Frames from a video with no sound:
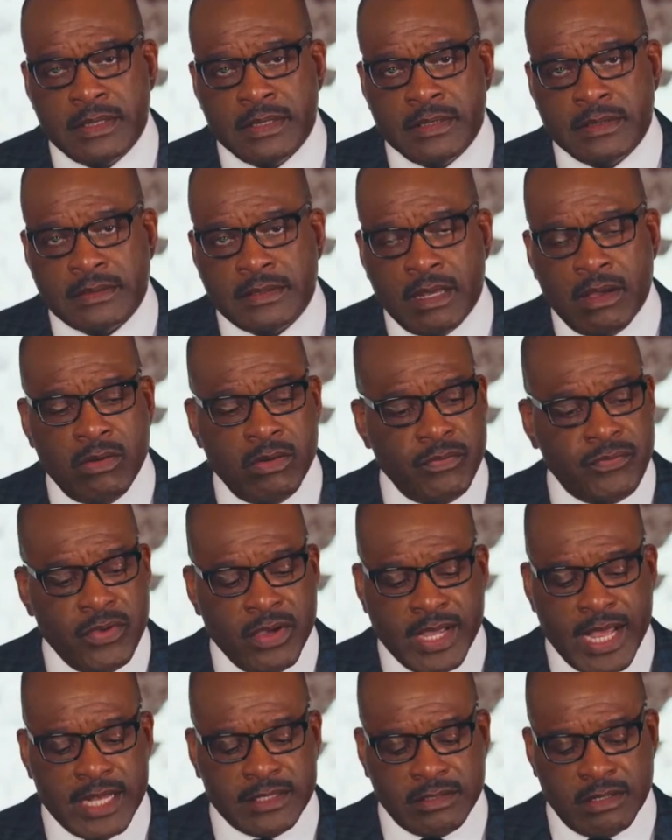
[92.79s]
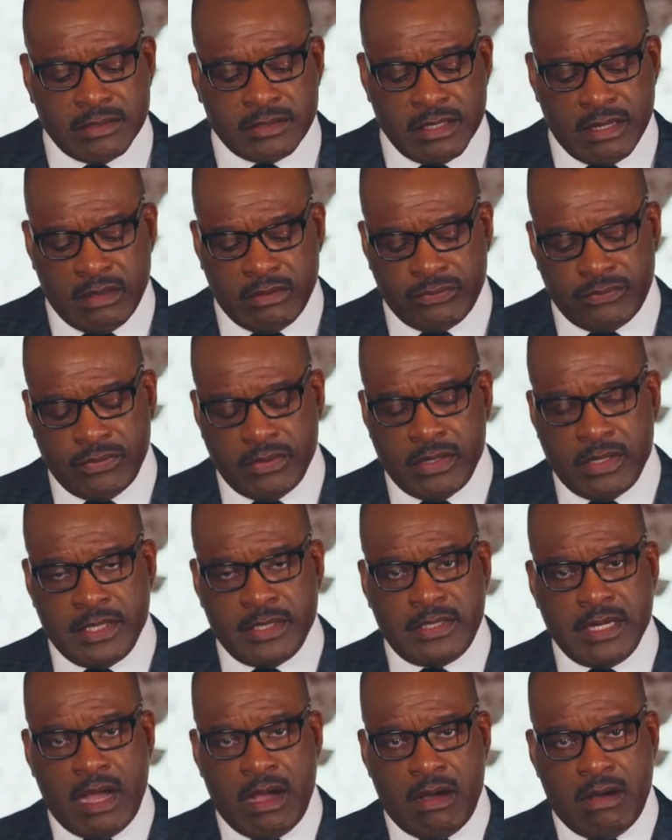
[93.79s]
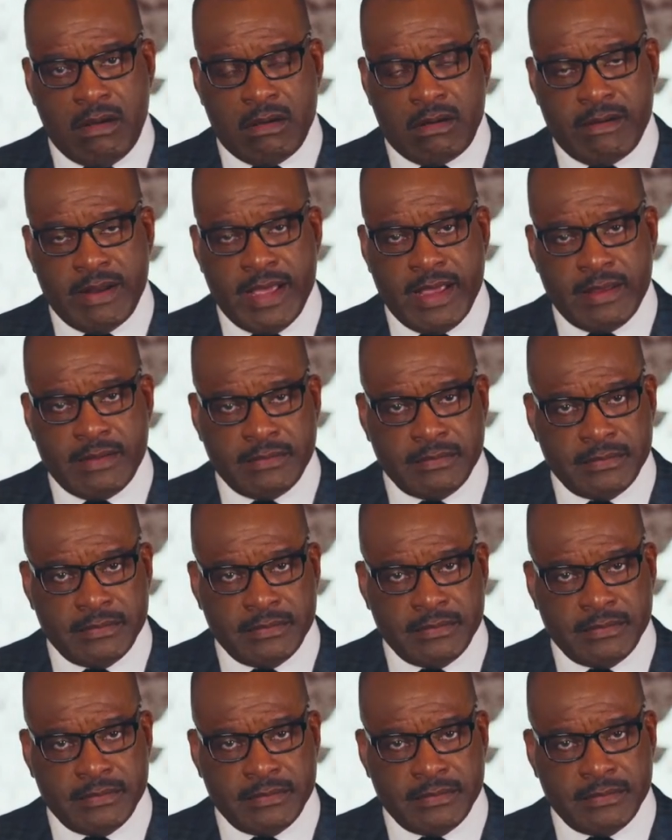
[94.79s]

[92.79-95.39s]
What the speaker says: So if you got yourself a dog, right?